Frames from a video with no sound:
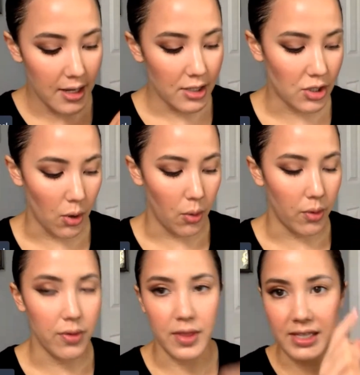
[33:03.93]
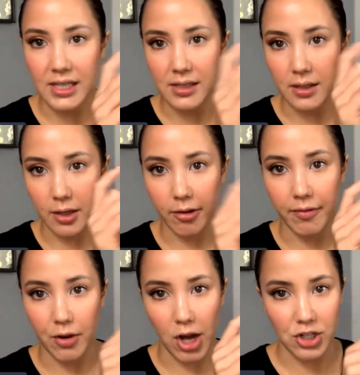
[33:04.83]
So this is the liquid
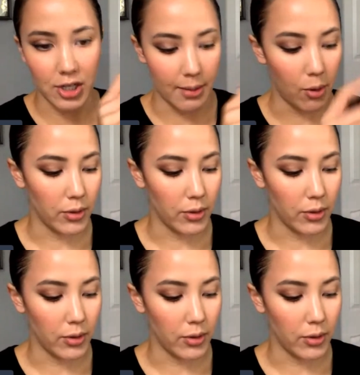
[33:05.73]
foundation that I'm